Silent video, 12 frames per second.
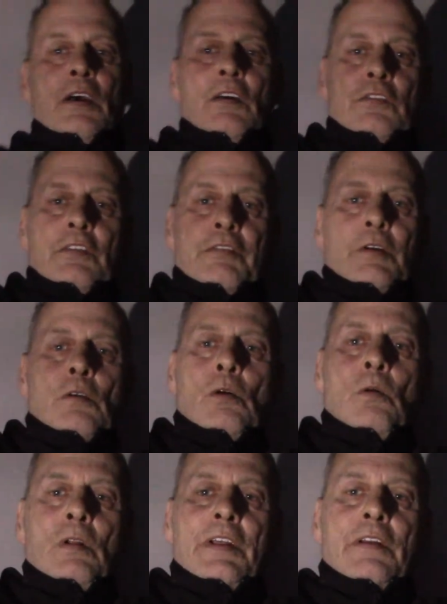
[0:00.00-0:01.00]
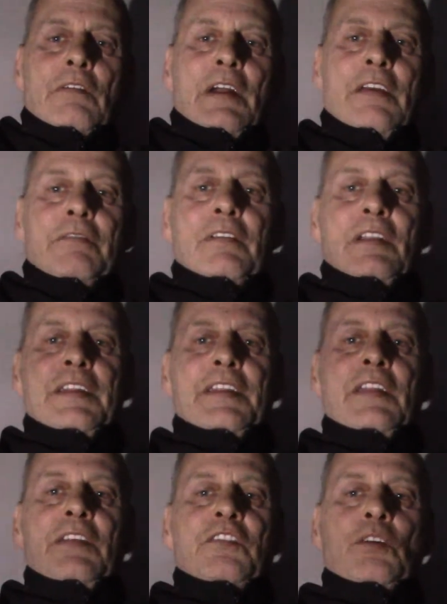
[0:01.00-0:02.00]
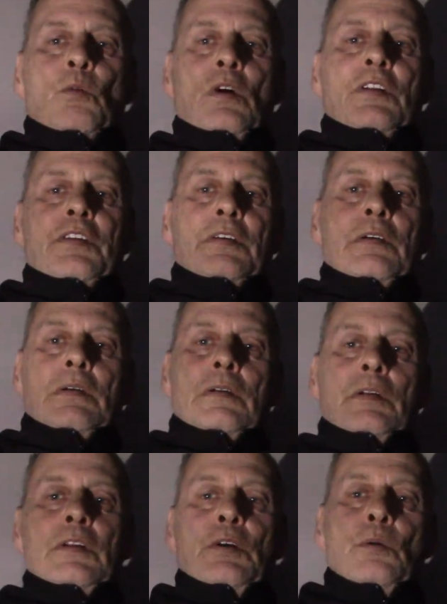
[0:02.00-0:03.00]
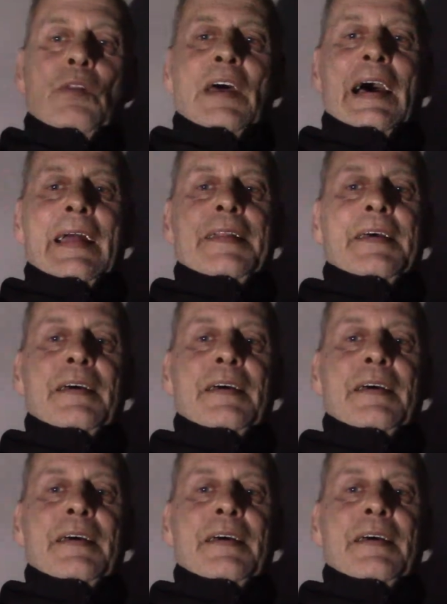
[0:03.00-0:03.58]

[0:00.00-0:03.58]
So if you're holding the rifle, it tends to want to do that.